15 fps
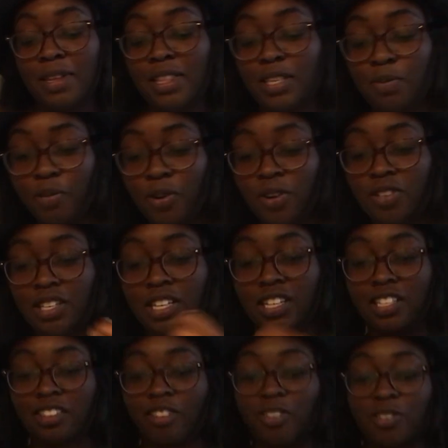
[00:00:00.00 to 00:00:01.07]
this person
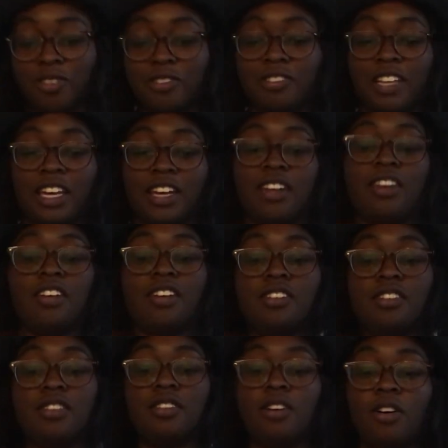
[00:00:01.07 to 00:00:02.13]
is also like,
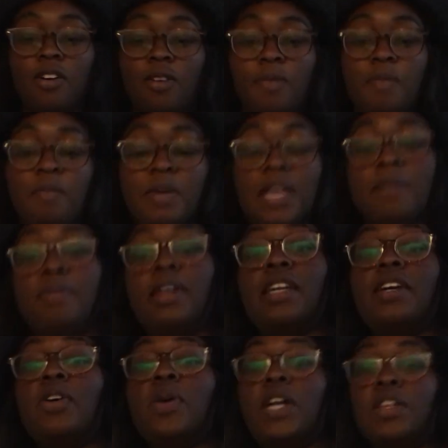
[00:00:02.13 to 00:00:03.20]
maybe
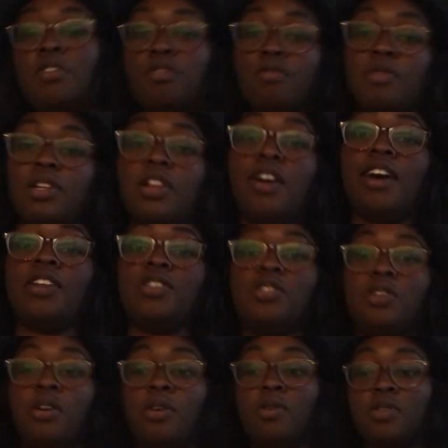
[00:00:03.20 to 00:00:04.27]
going through a lot
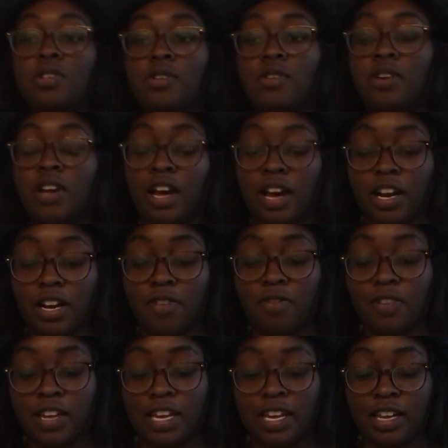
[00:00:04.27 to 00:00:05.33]
too, so they're kind of
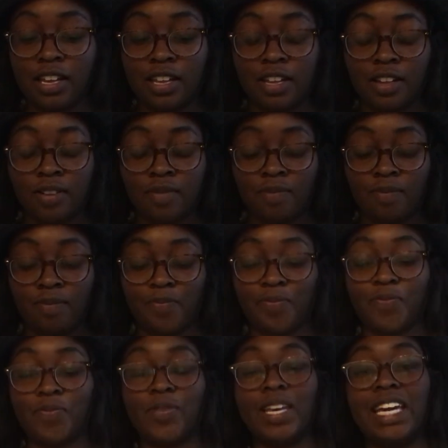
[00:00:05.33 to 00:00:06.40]
like,
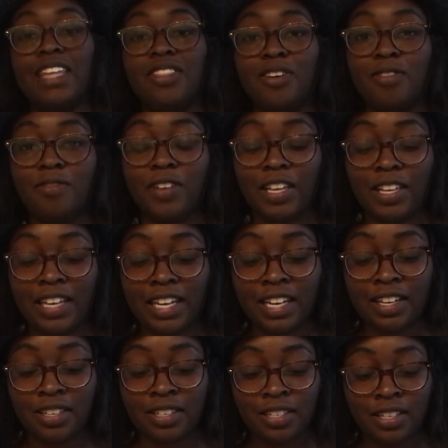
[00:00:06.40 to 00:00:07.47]
in their
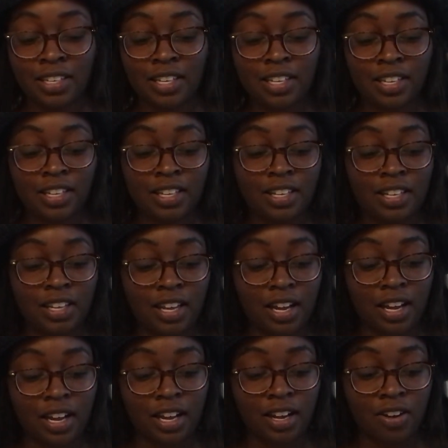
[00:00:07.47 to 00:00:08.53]
feelings,
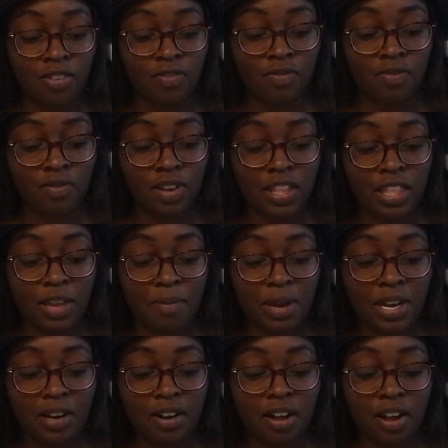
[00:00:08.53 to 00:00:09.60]
and they
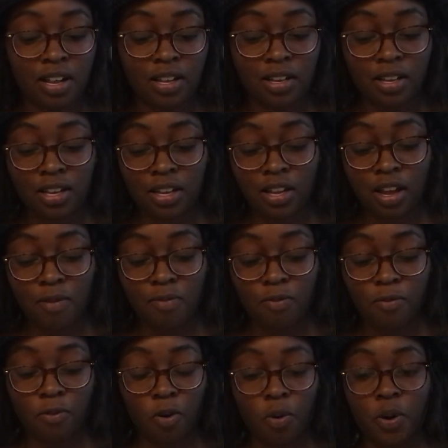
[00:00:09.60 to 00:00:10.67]
might not come
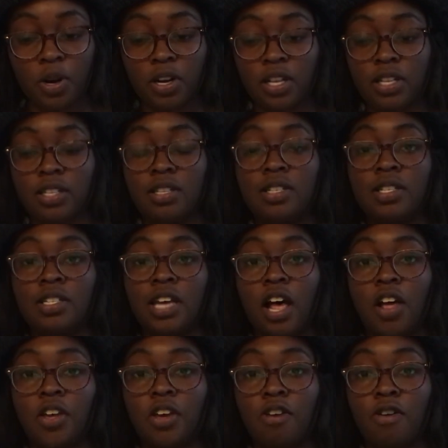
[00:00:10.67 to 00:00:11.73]
forward and
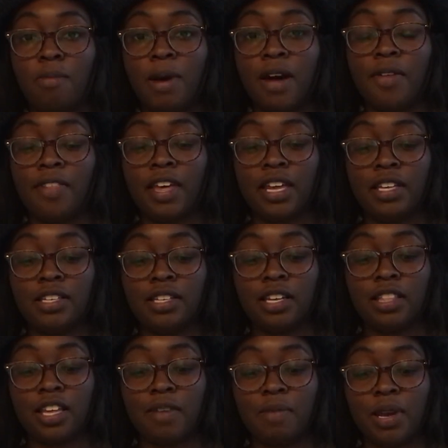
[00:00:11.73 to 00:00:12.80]
tell you about this.
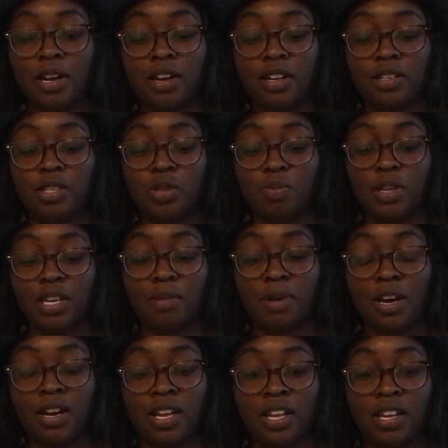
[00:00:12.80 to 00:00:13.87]
Like they may not speak
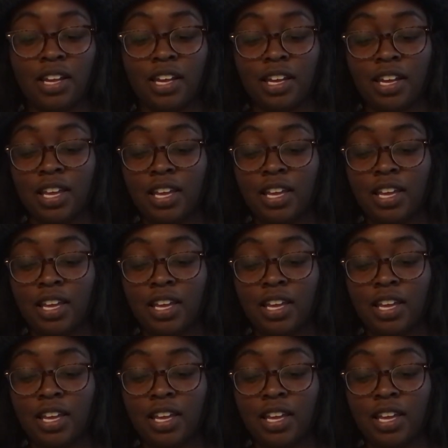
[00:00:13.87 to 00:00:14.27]
about it. Like